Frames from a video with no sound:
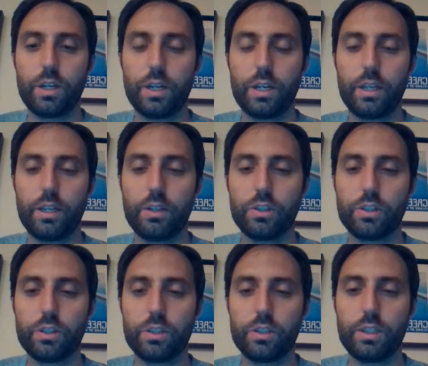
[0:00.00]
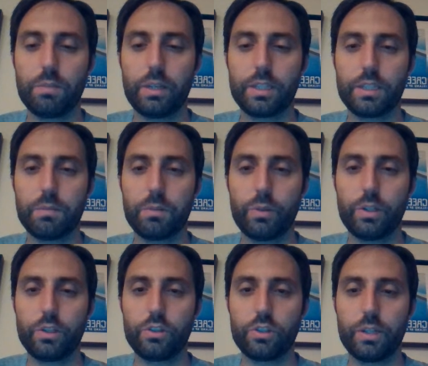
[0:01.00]
it just seemed like something we
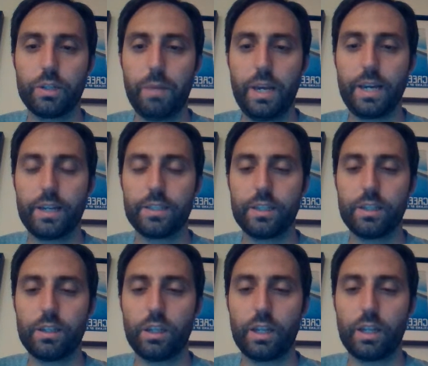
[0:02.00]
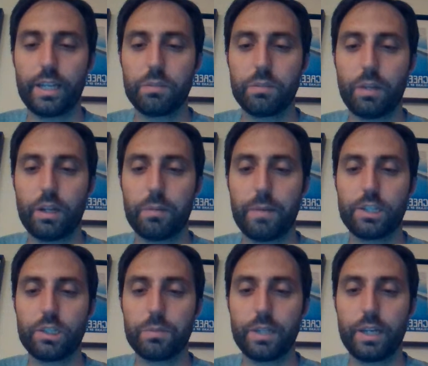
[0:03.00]
could trim. Because a lot against some bottom
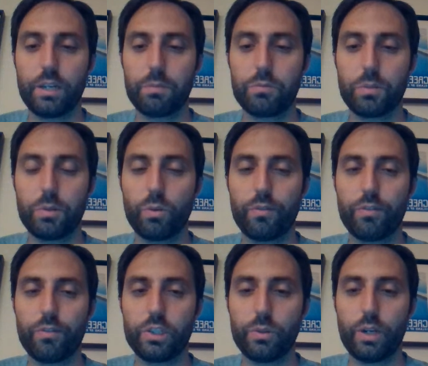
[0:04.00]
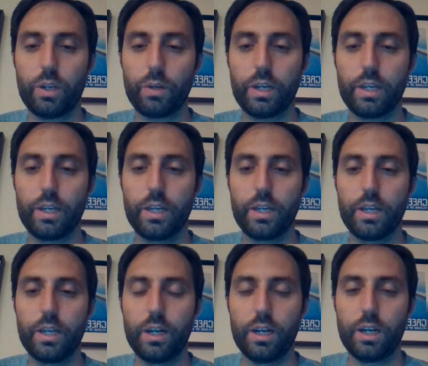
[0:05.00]
matchups, I ended up trimming 1 Virtue anyway,
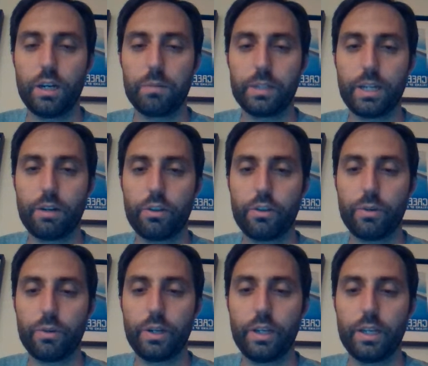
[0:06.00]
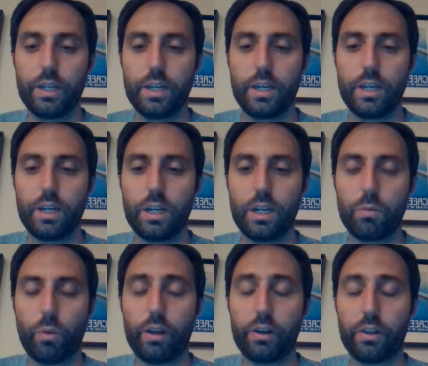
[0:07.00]
down to 3. While in other